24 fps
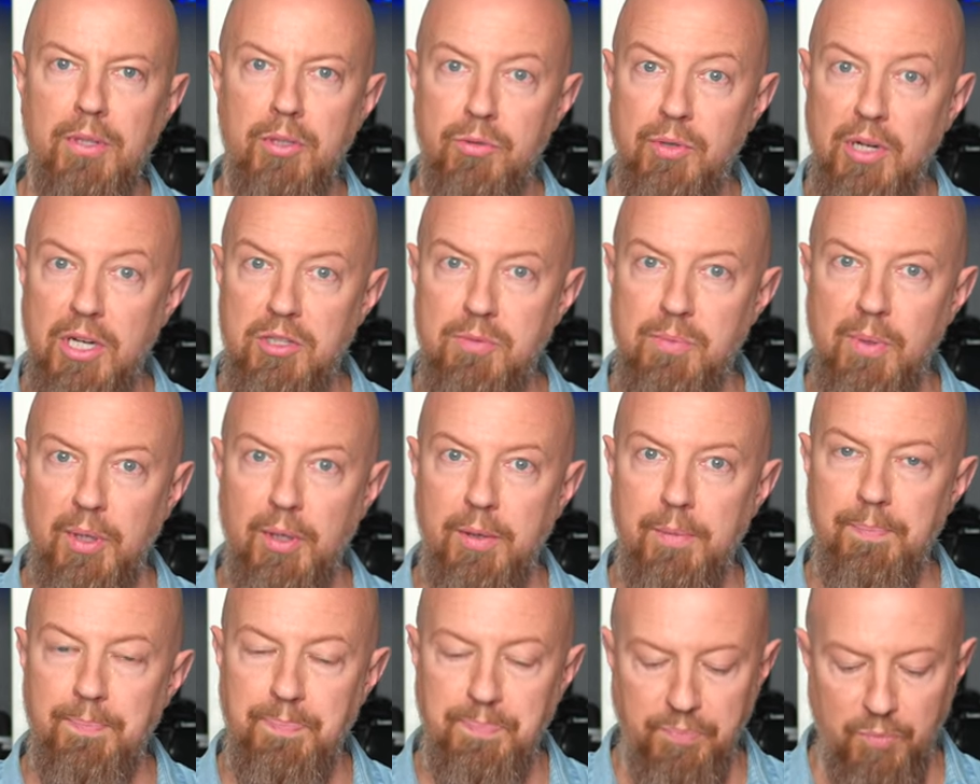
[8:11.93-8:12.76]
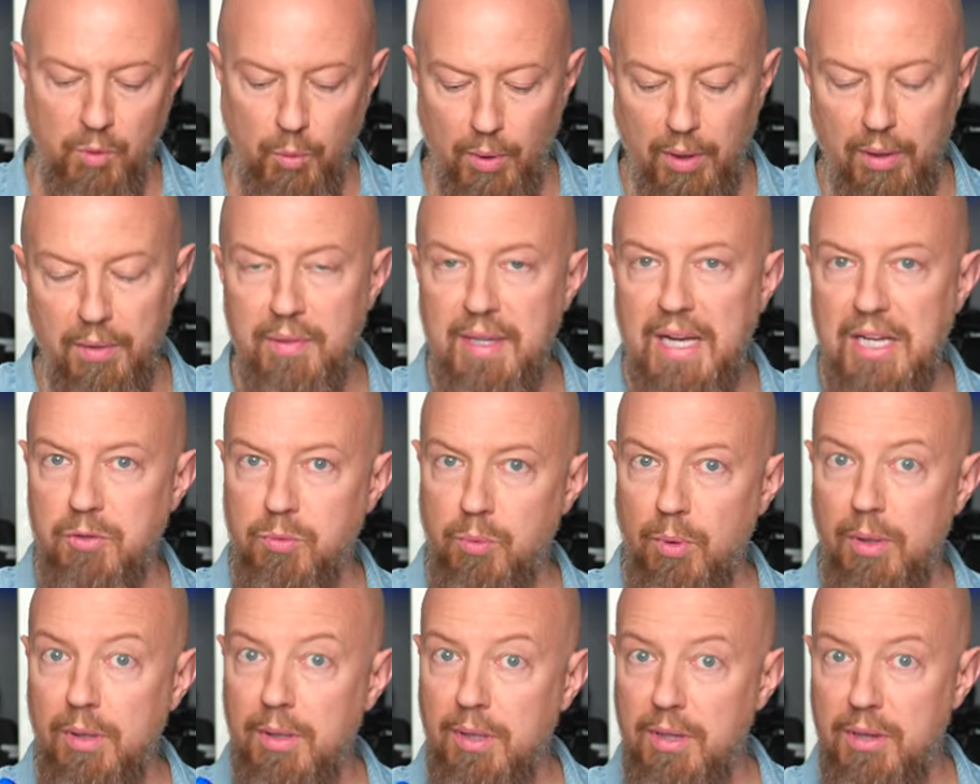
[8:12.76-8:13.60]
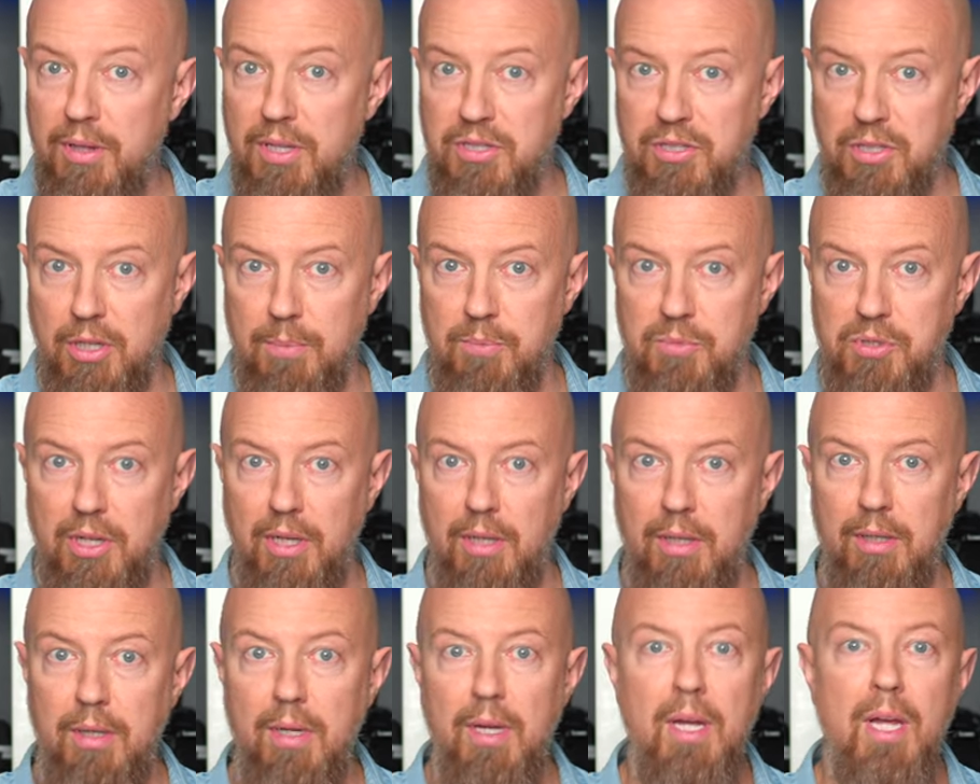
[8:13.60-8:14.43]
the transmitter. Well, that's where this comes in.